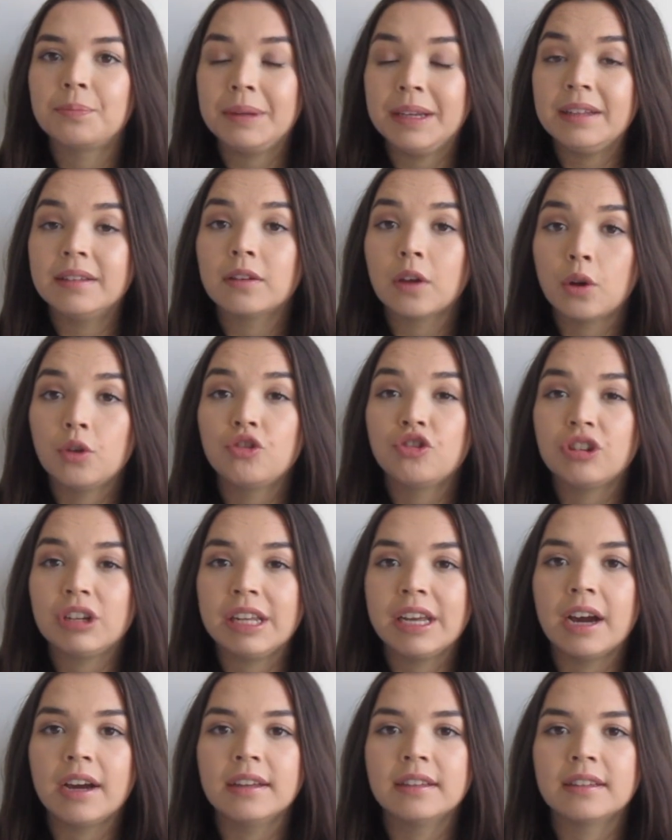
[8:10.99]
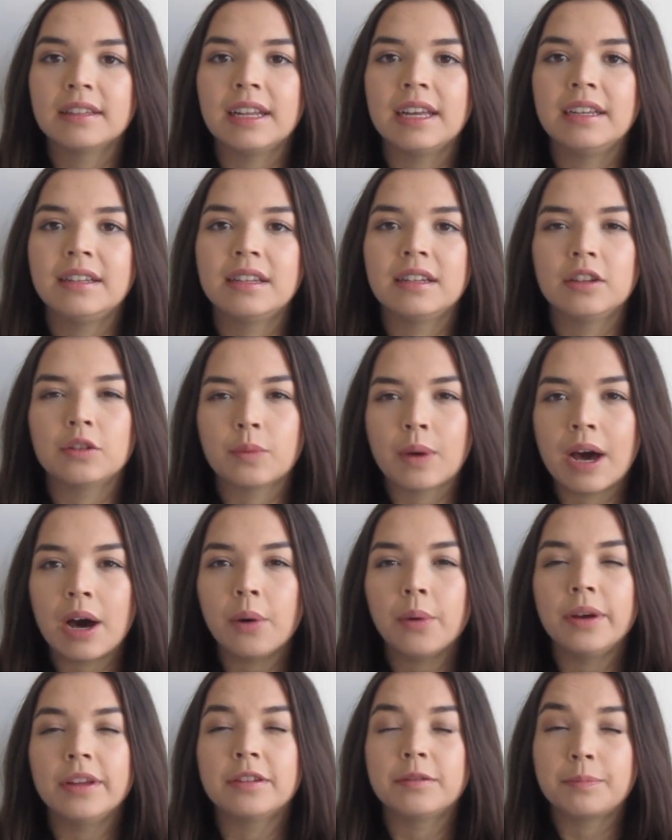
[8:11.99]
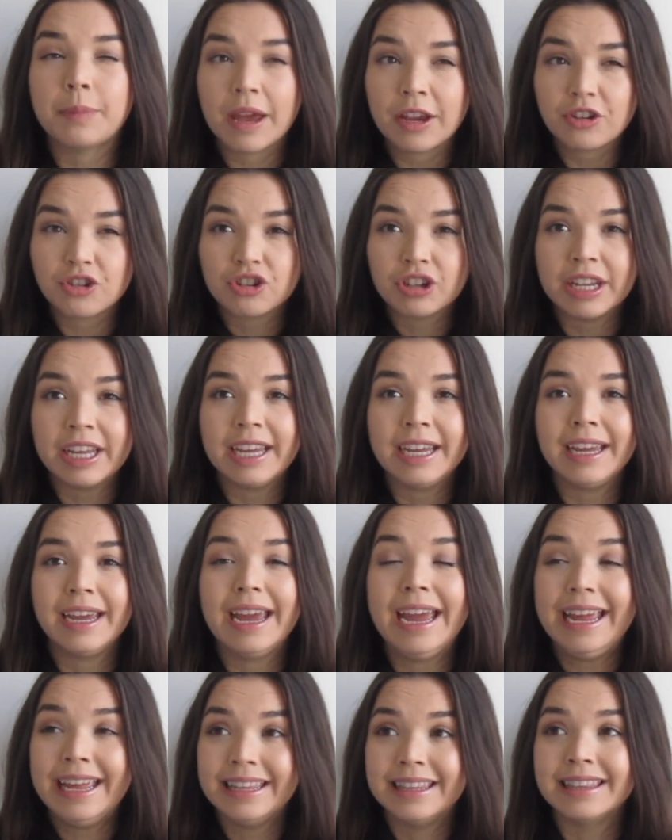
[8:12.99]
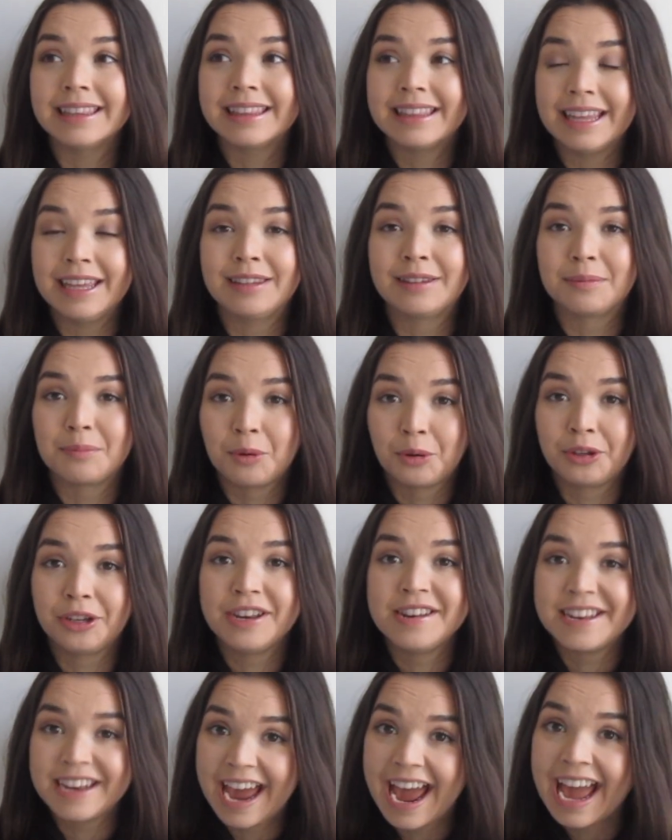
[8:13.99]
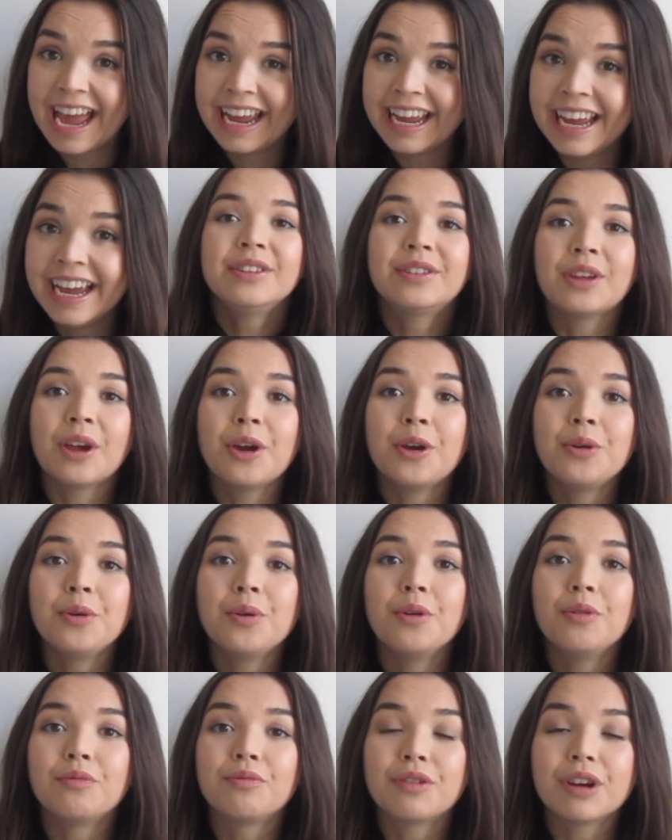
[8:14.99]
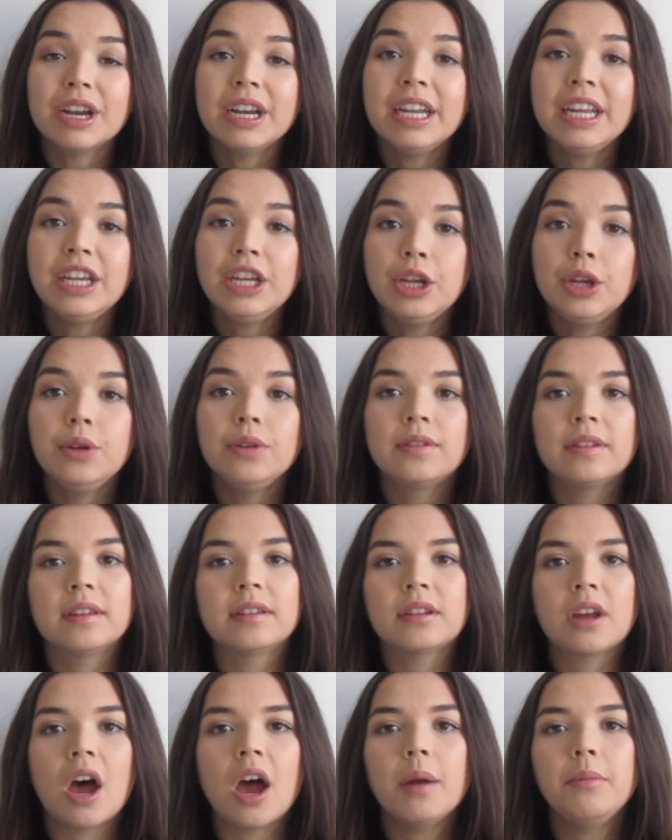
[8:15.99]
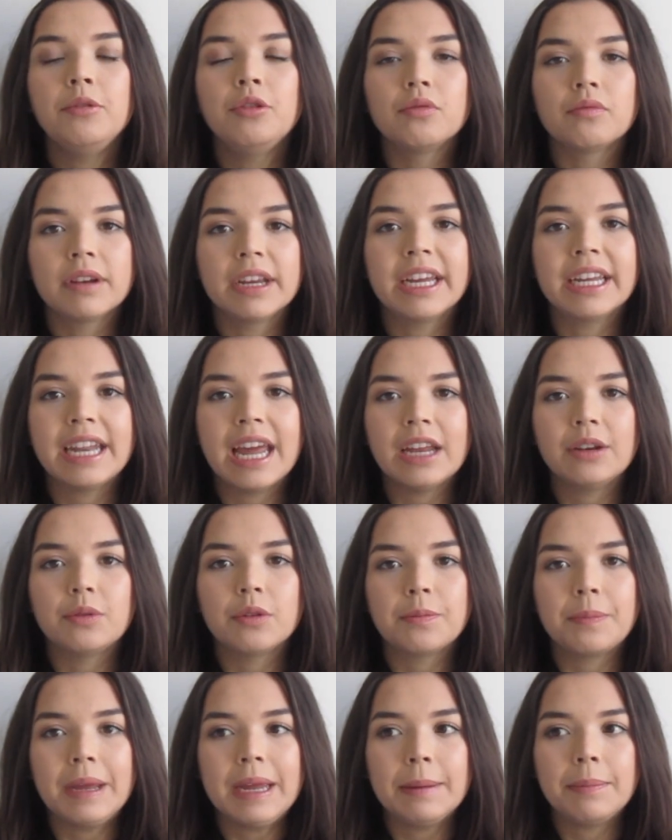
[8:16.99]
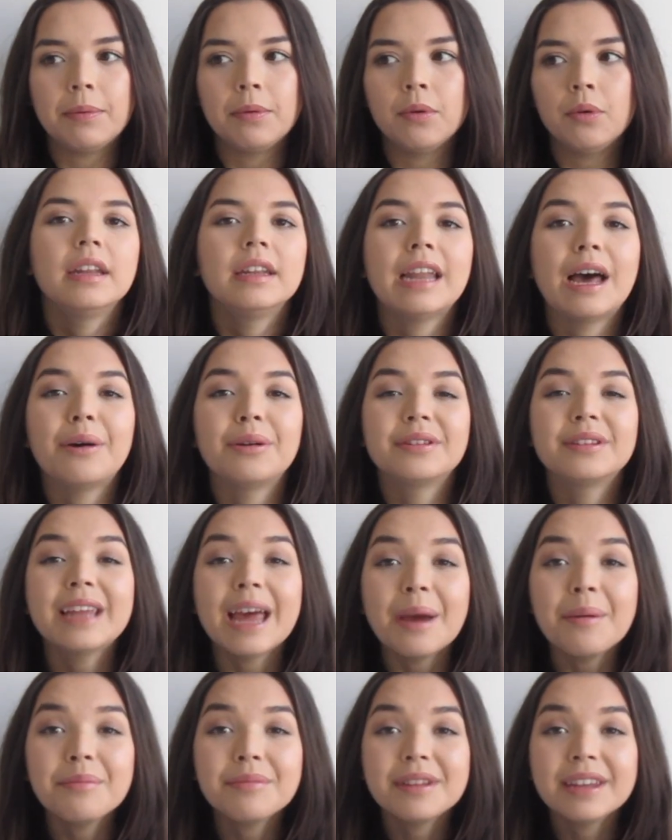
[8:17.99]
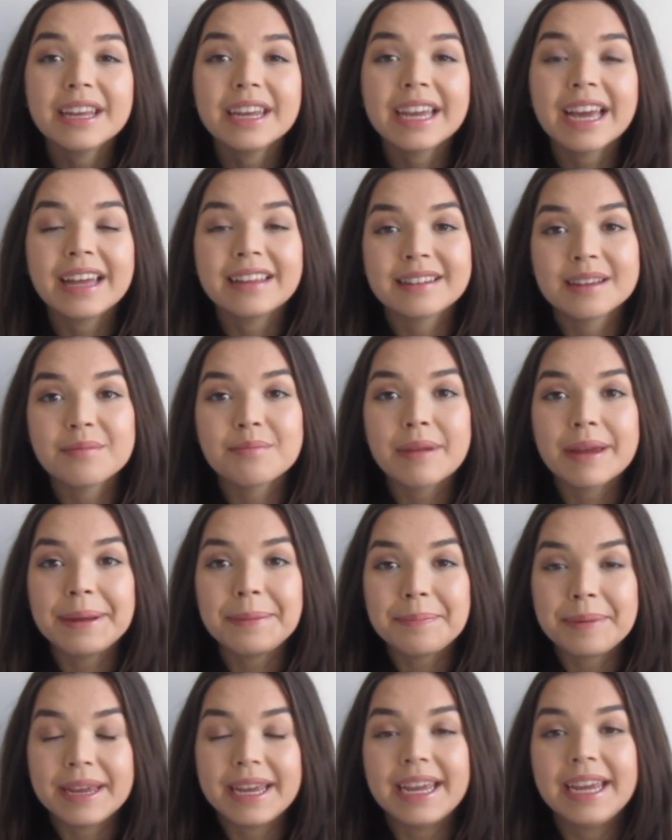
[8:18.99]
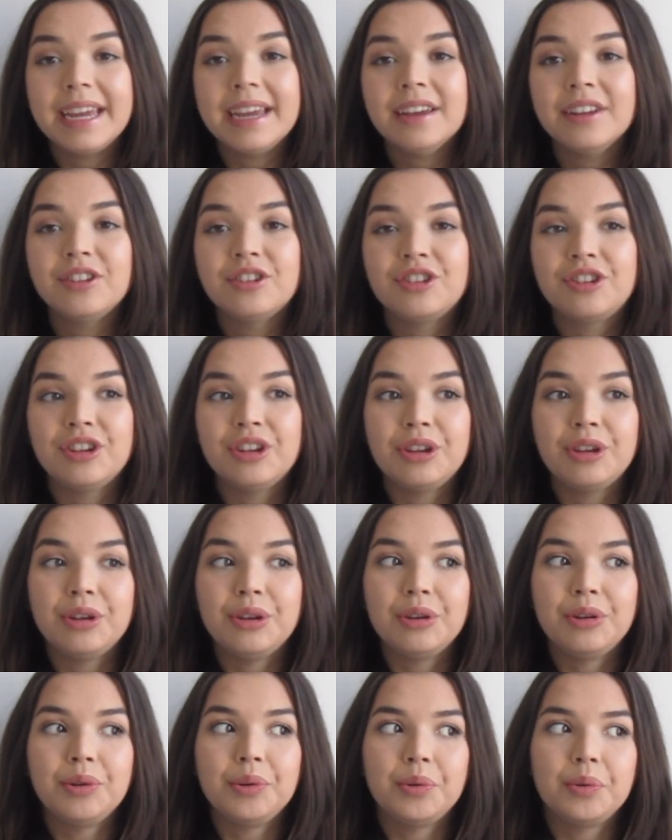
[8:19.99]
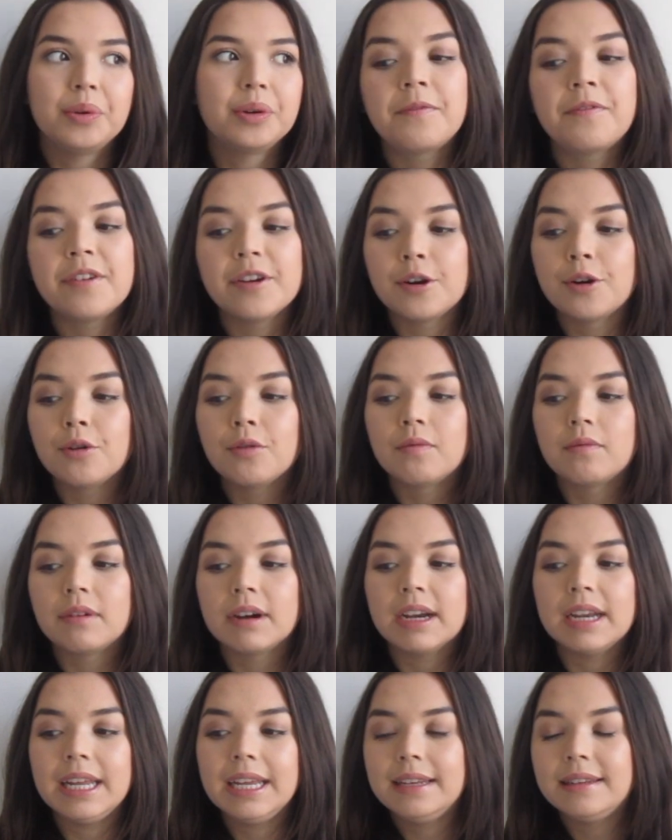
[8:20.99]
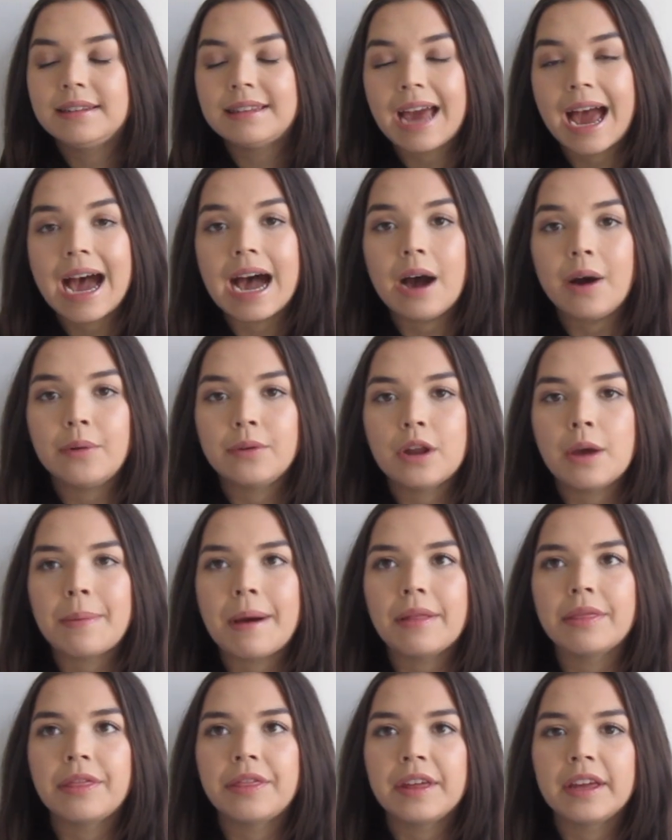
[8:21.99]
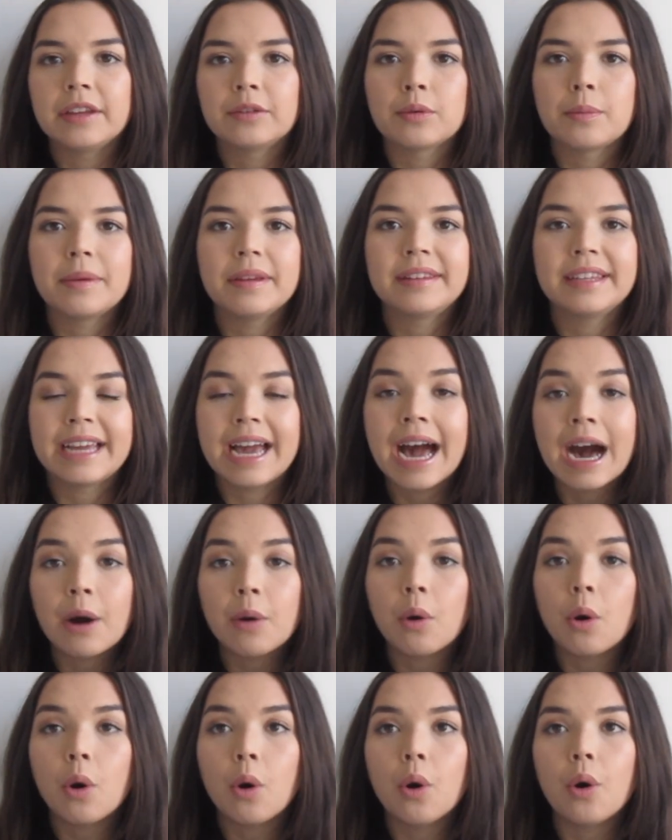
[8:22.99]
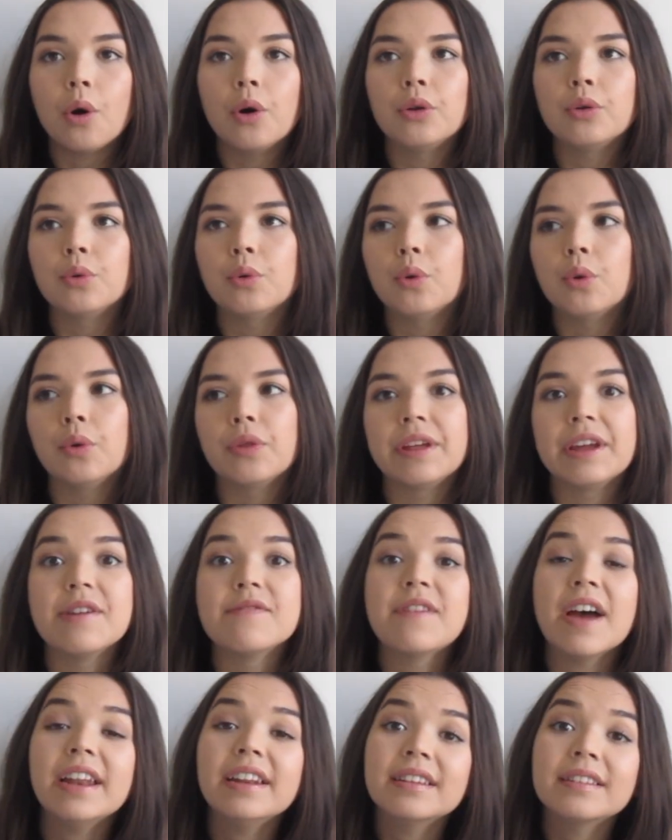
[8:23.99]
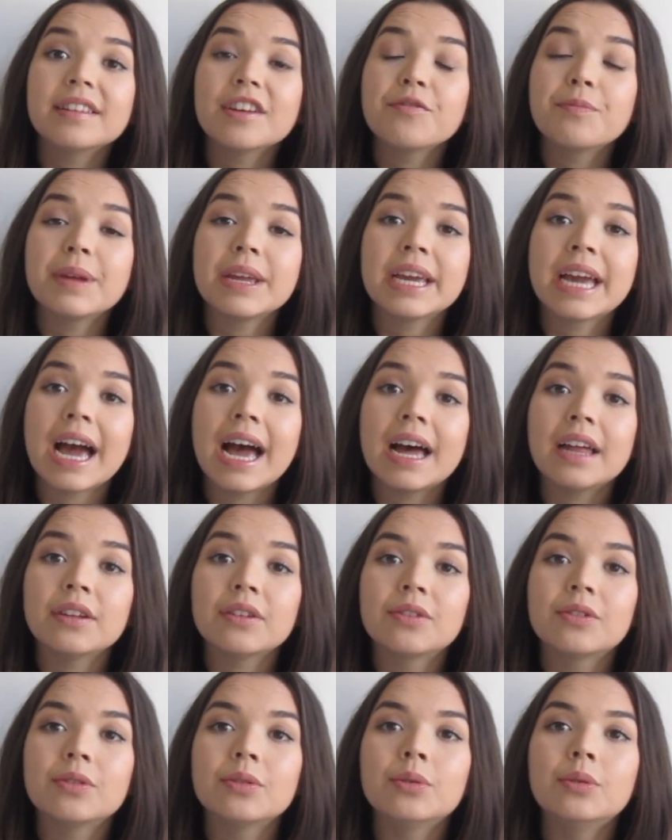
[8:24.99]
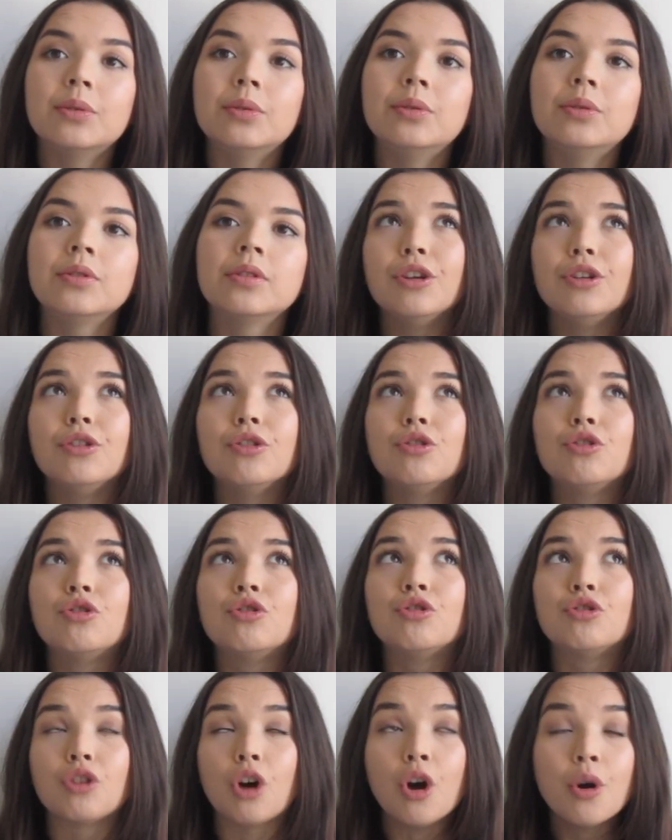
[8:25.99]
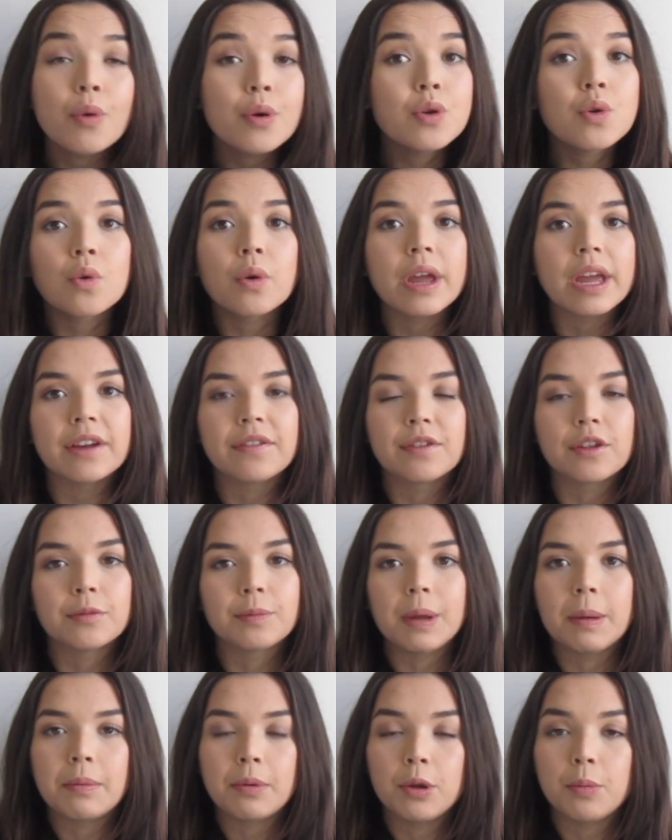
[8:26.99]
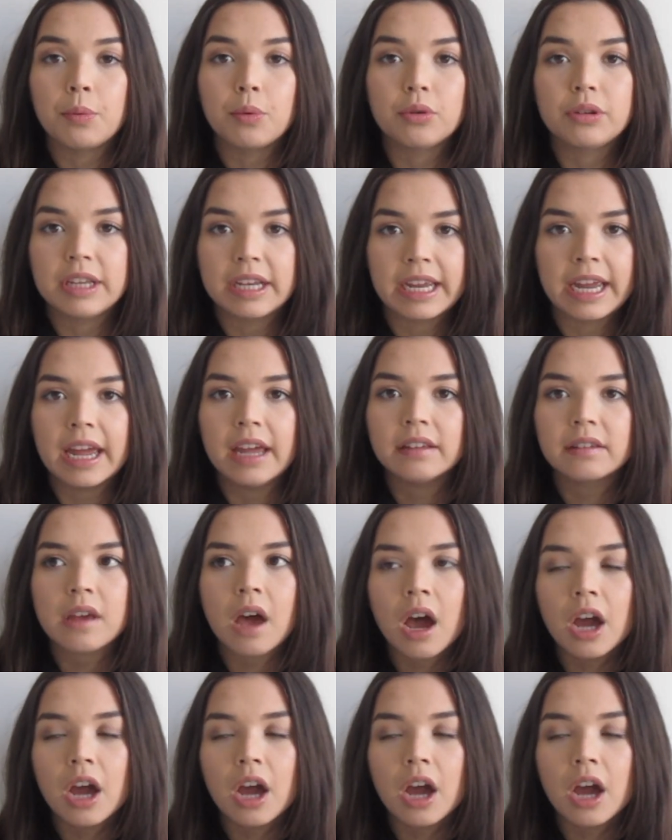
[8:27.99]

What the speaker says: be socially isolated as well, especially in this modern day. So really use this time to reconnect with people. Now, as tempting as it may be to feel really down about the things we're missing out on or the events that have been cancelled, so annoying for those people who bought tickets.